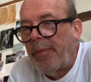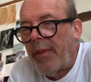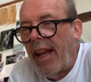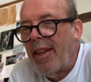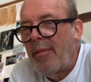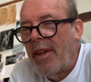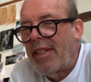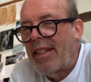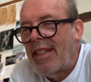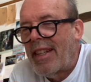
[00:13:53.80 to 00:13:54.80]
At the
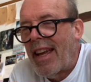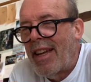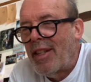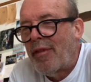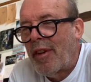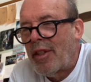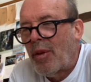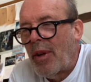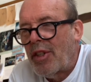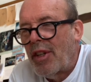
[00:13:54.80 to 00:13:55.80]
meeting today, his first
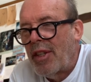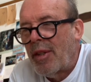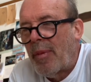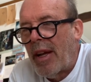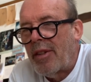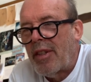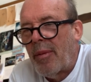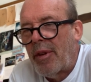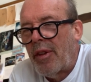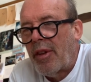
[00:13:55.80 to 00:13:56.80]
question is about
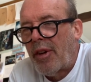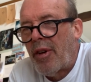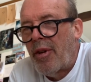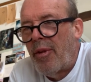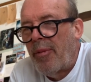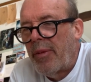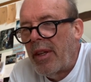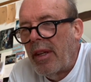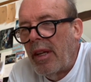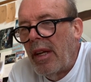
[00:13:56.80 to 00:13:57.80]
someone on the crew.
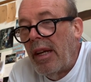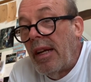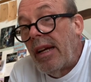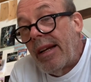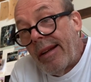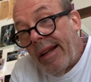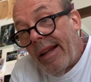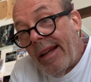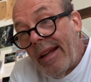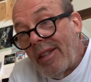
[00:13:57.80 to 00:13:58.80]

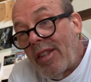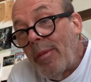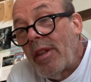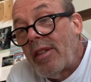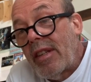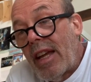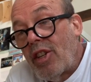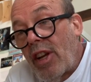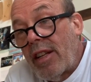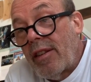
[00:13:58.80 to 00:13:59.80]
Some of the
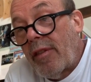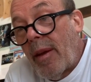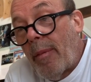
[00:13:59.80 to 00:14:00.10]
stagehands have come